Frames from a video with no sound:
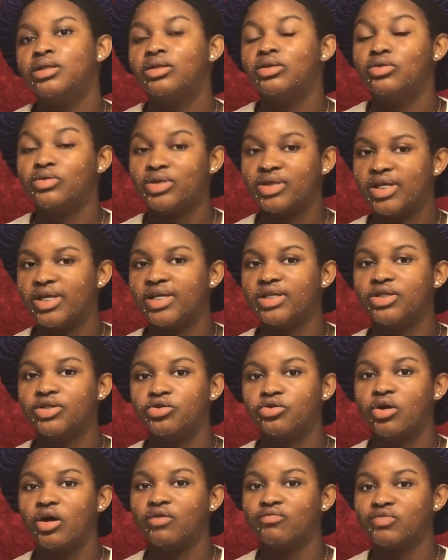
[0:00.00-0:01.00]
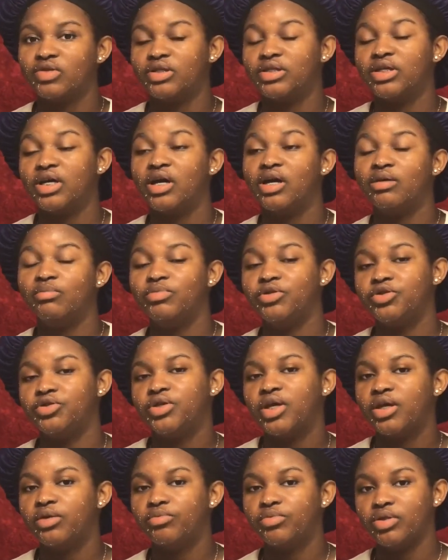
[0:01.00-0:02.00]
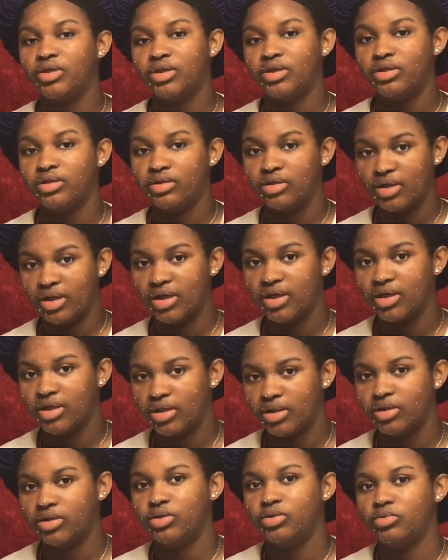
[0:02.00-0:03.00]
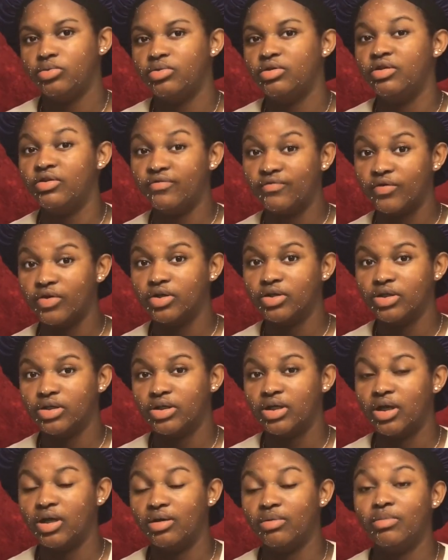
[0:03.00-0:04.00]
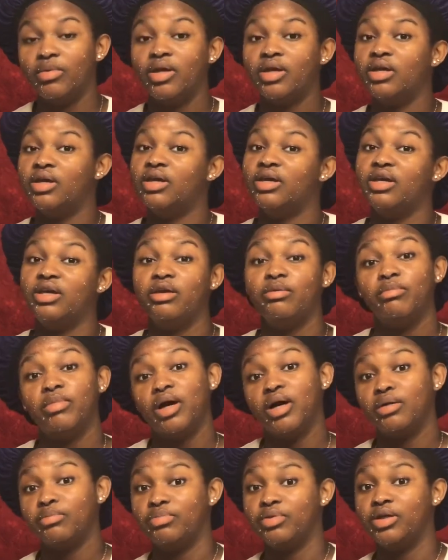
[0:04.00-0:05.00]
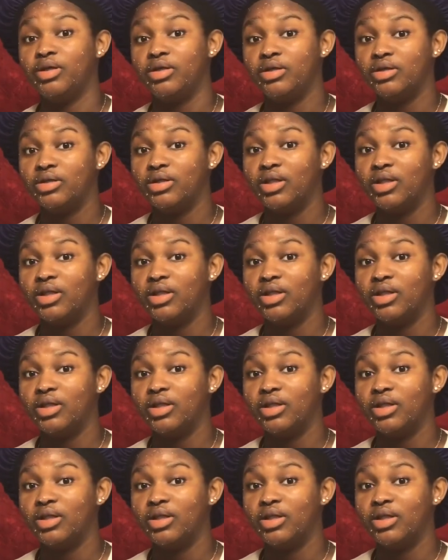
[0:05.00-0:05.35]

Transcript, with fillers: little tester off the top, you can't really get into it the first time, in my opinion.